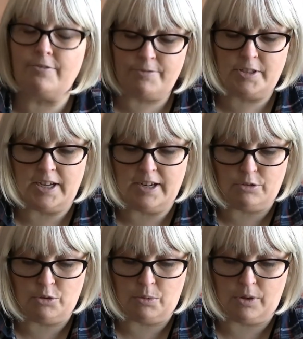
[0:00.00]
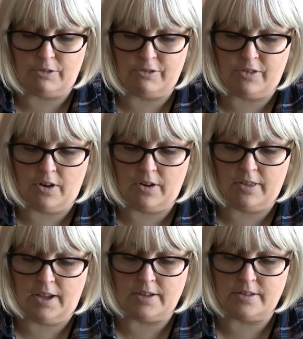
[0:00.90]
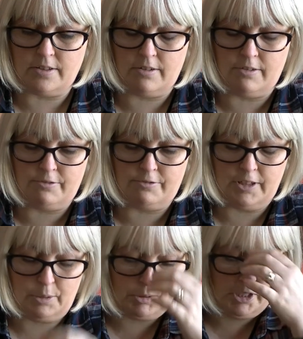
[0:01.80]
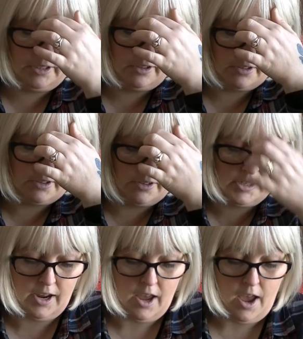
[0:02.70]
set out to work for that particular Sunday,